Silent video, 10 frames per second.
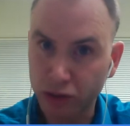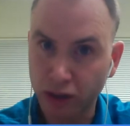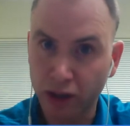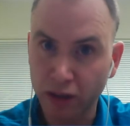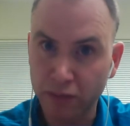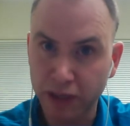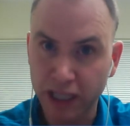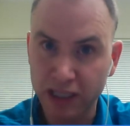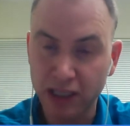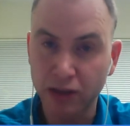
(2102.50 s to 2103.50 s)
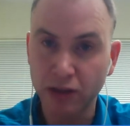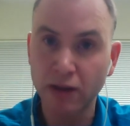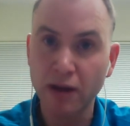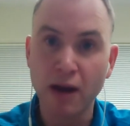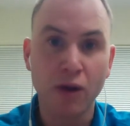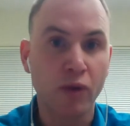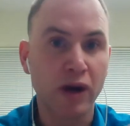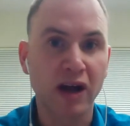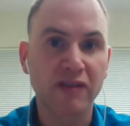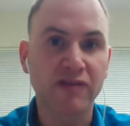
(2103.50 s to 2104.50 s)
gut bacteria. We're not
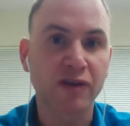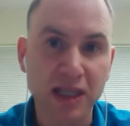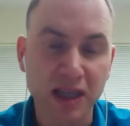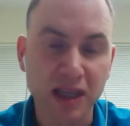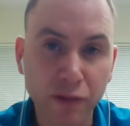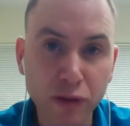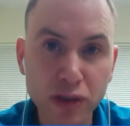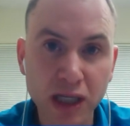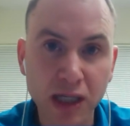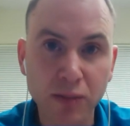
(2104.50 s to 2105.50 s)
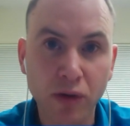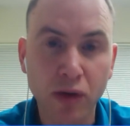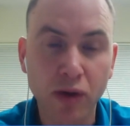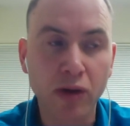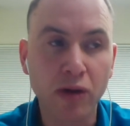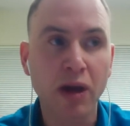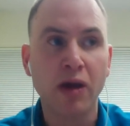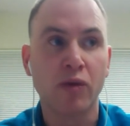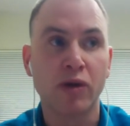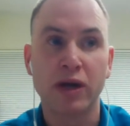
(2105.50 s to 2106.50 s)
fermenting foods anymore.
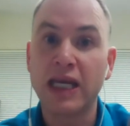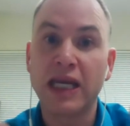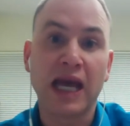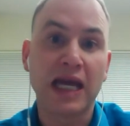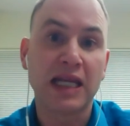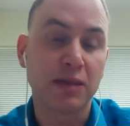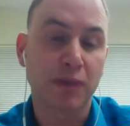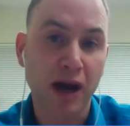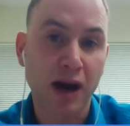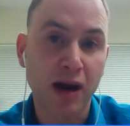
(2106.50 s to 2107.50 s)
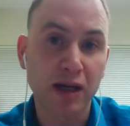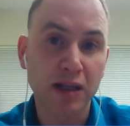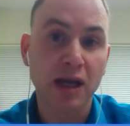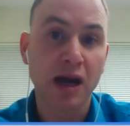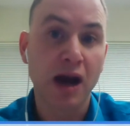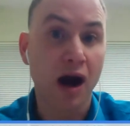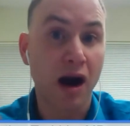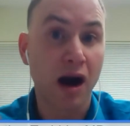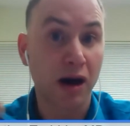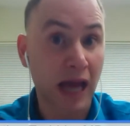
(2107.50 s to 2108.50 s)
We're eating antibiotics. Our
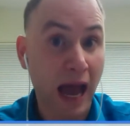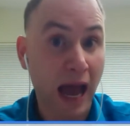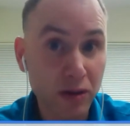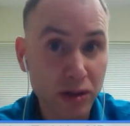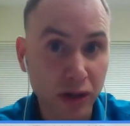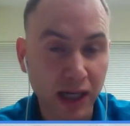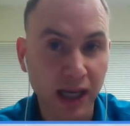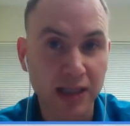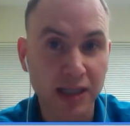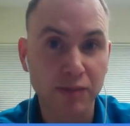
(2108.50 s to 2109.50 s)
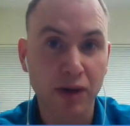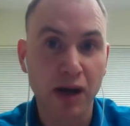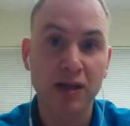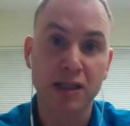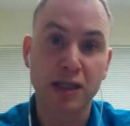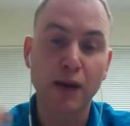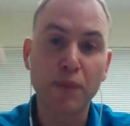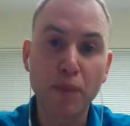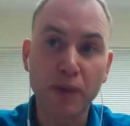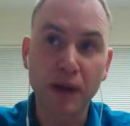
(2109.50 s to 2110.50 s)
cows are eating antibiotics. They're
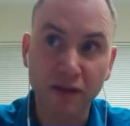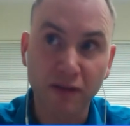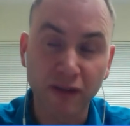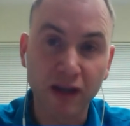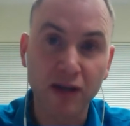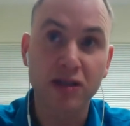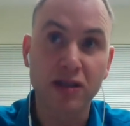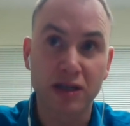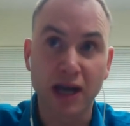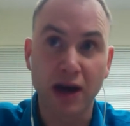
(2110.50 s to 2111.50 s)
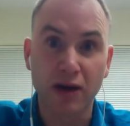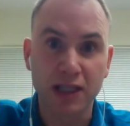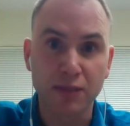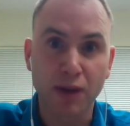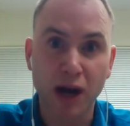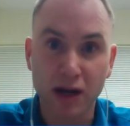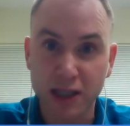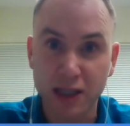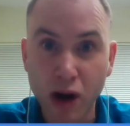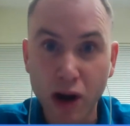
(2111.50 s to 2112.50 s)
pooping in the fields. There's now antibiotics in
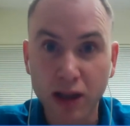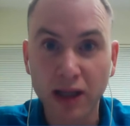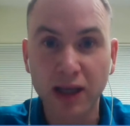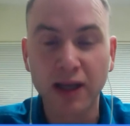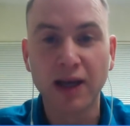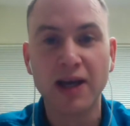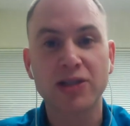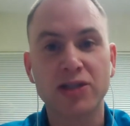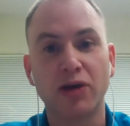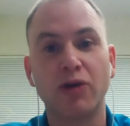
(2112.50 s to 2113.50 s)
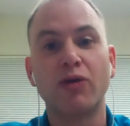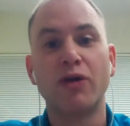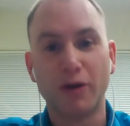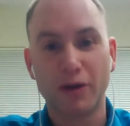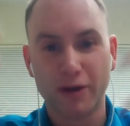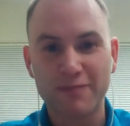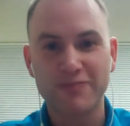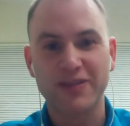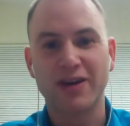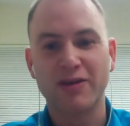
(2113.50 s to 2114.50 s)
broccoli. So,
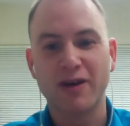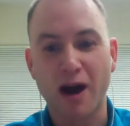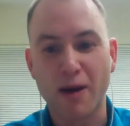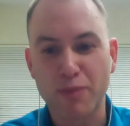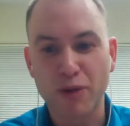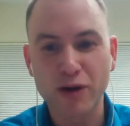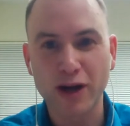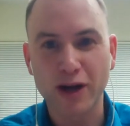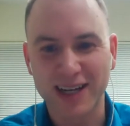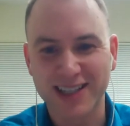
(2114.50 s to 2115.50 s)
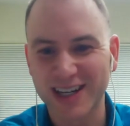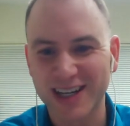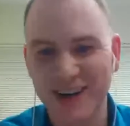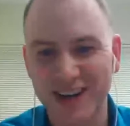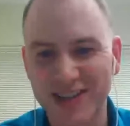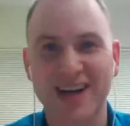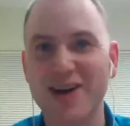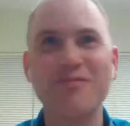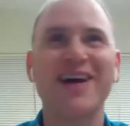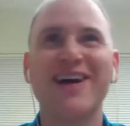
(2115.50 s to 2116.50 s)
our poor gut bacteria are just like,
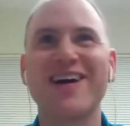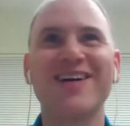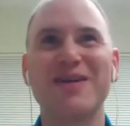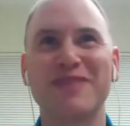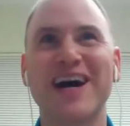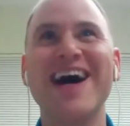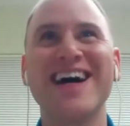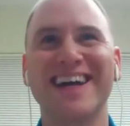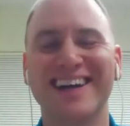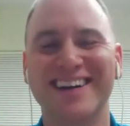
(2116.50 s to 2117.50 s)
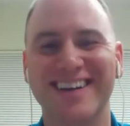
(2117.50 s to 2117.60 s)
oh my God, I'm dying here.